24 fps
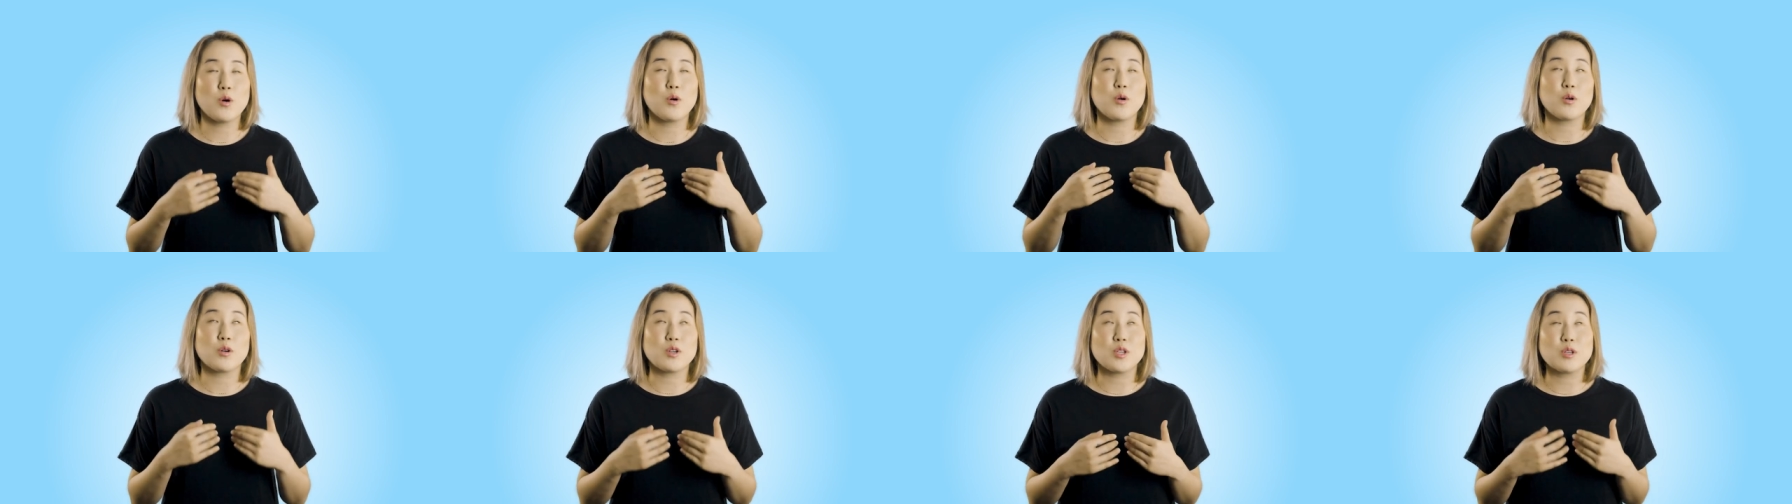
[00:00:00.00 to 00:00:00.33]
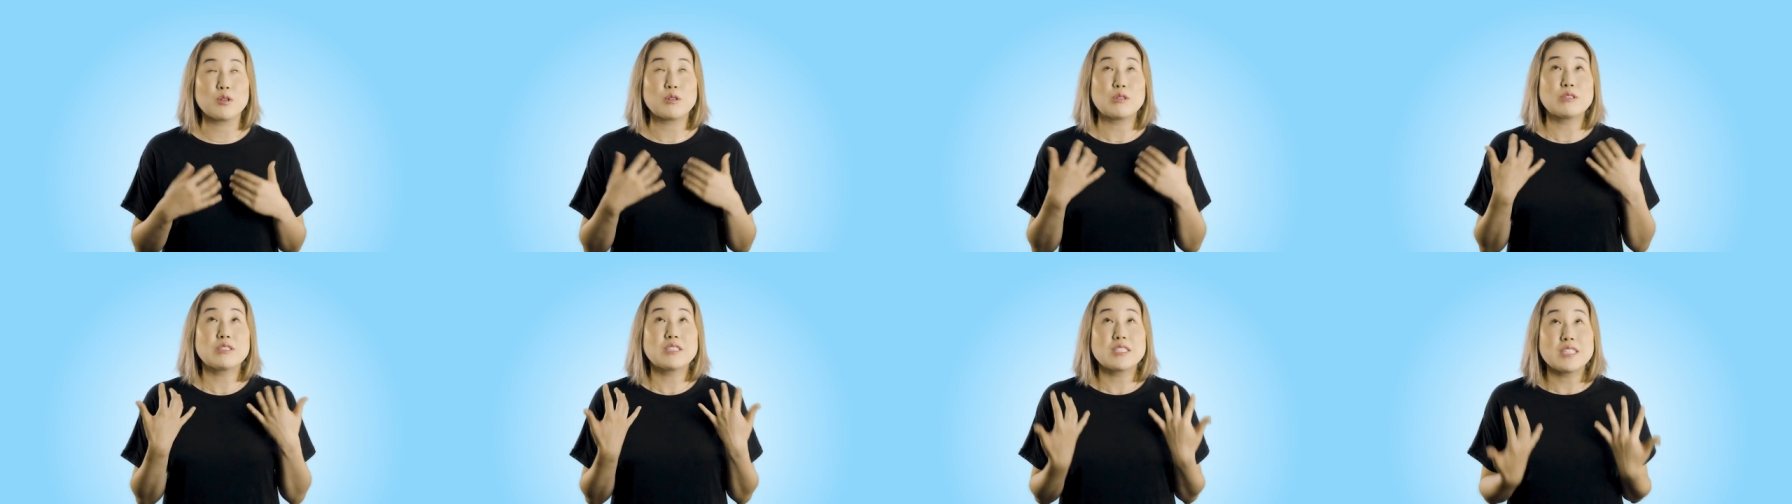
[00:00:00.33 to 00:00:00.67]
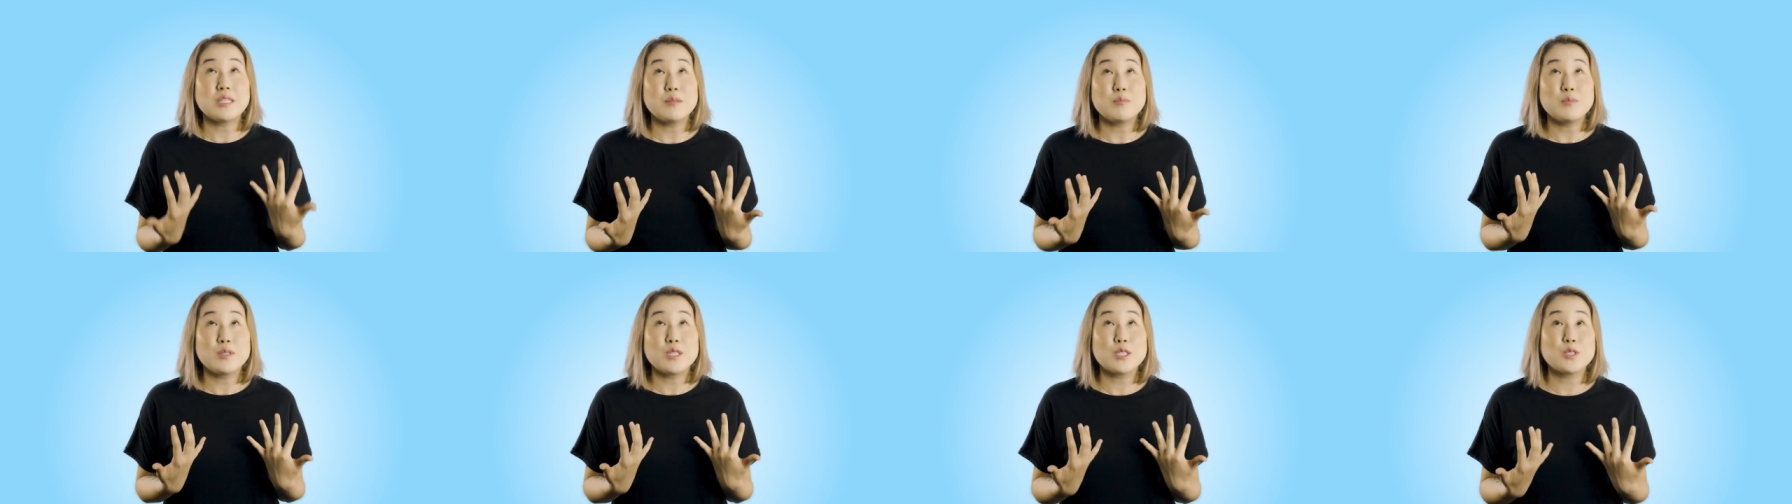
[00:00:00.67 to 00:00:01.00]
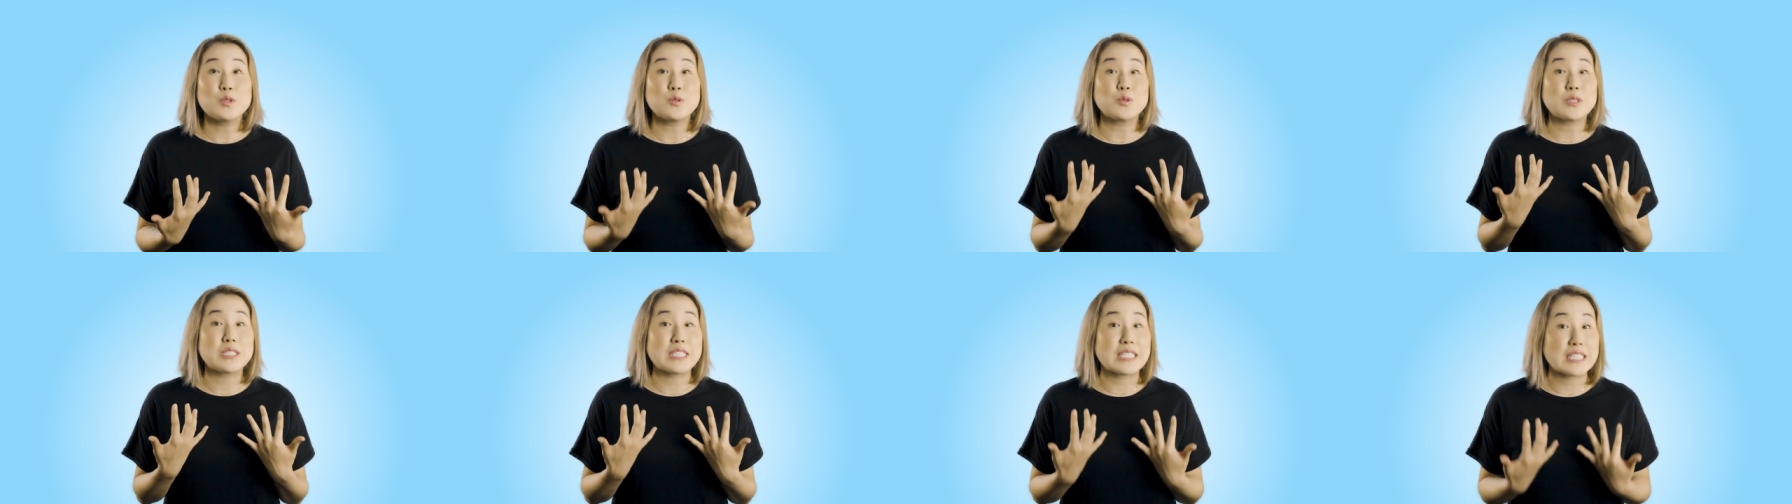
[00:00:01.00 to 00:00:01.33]
or you're
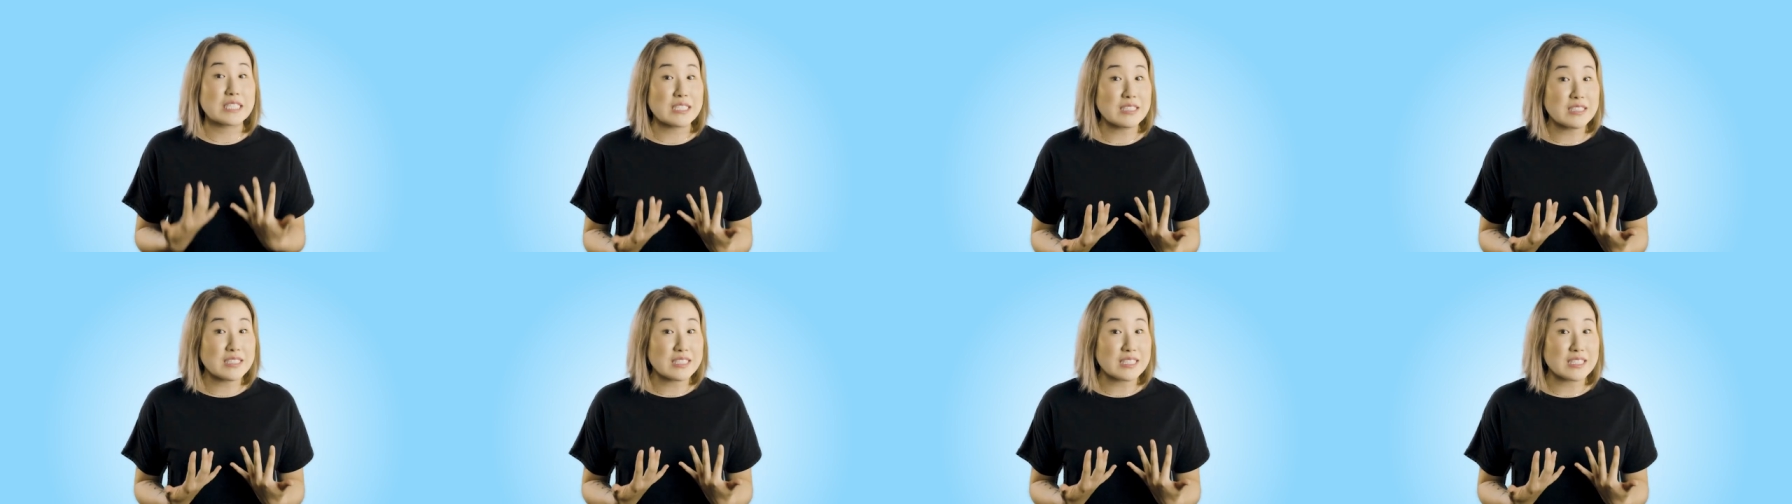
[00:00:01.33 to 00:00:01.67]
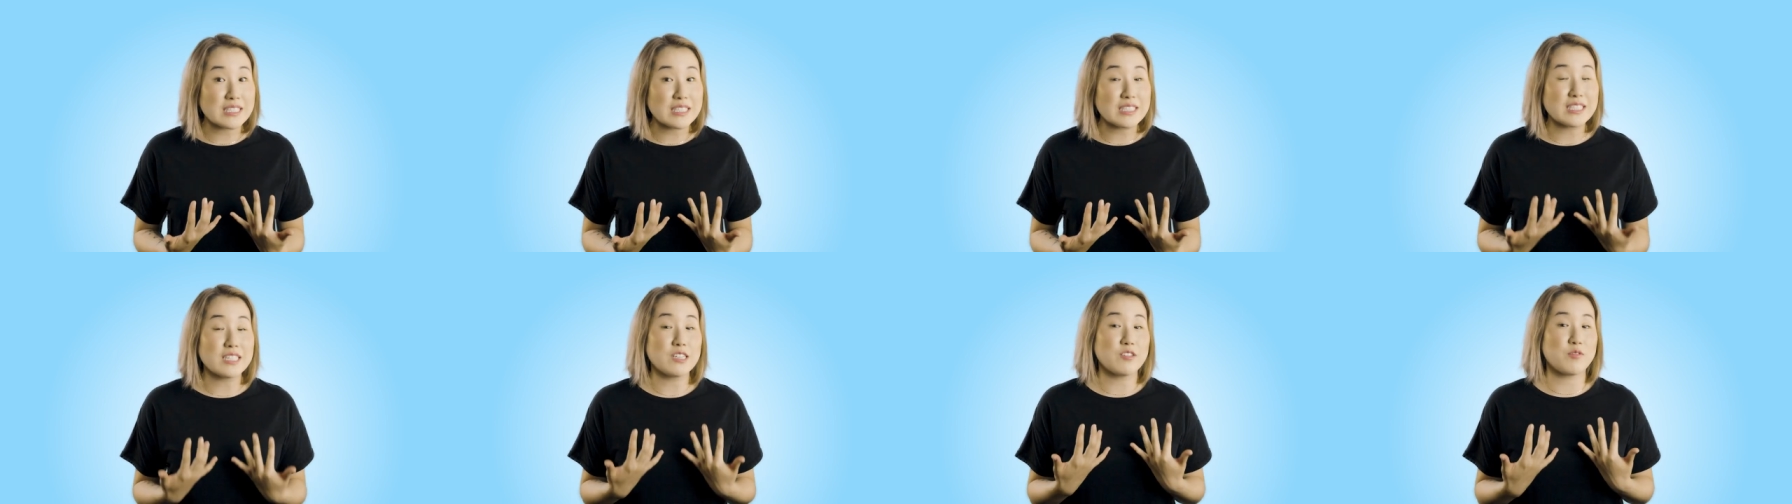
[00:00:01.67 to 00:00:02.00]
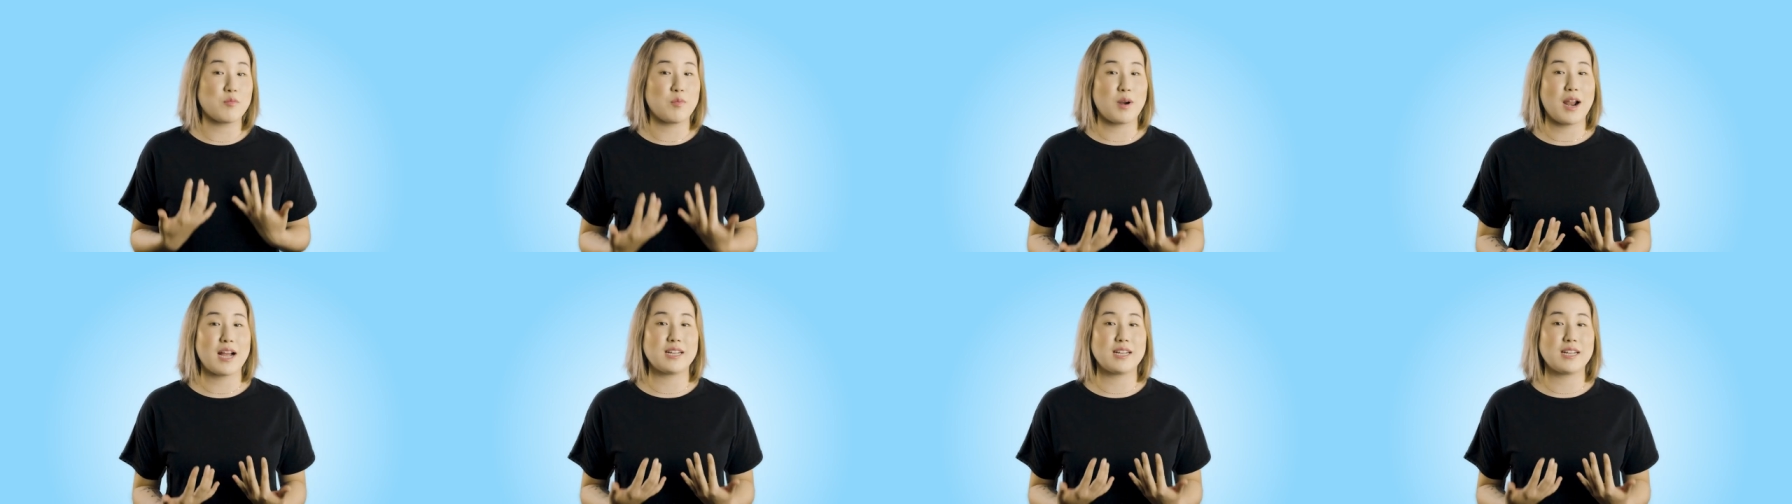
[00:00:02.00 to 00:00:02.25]
someone who's guilty of